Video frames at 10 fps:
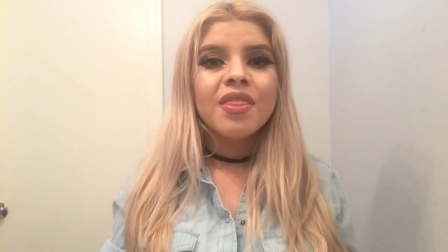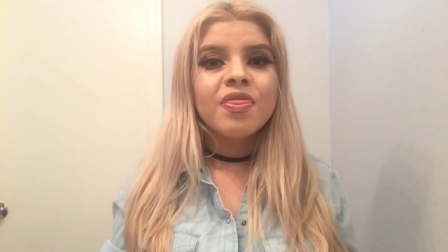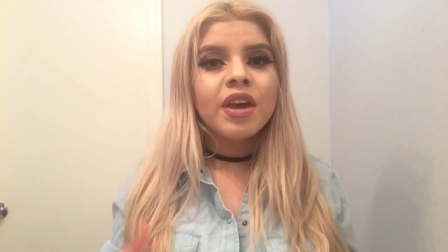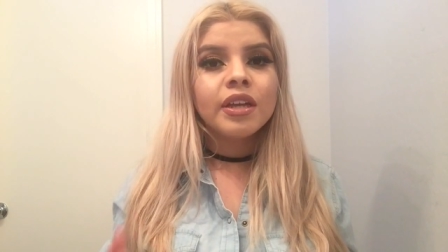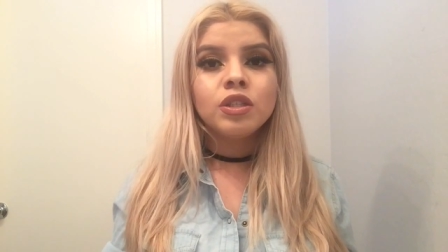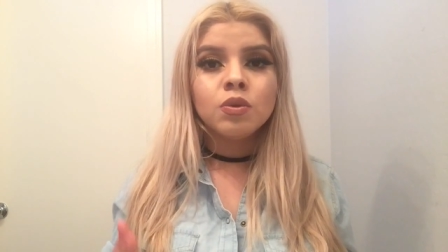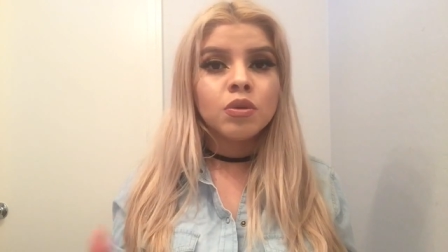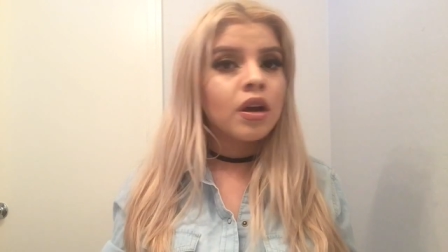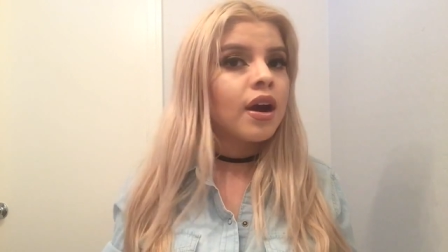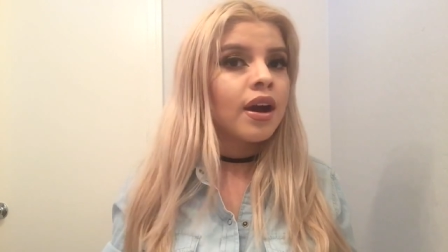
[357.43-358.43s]
they do
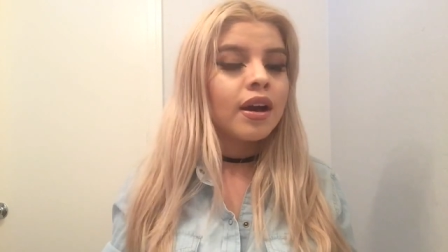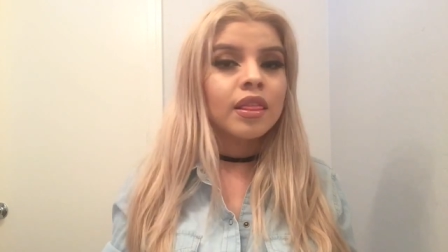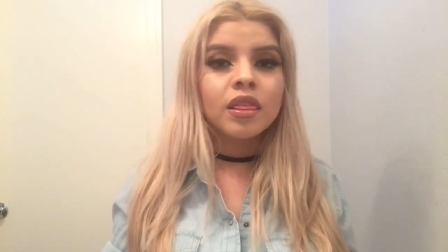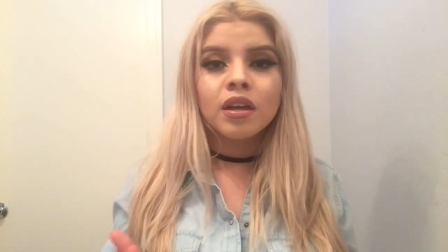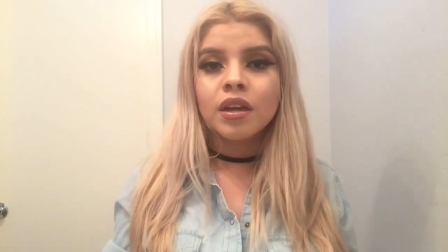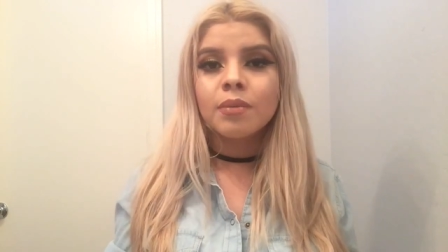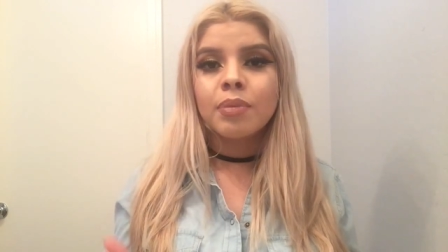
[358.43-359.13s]
not look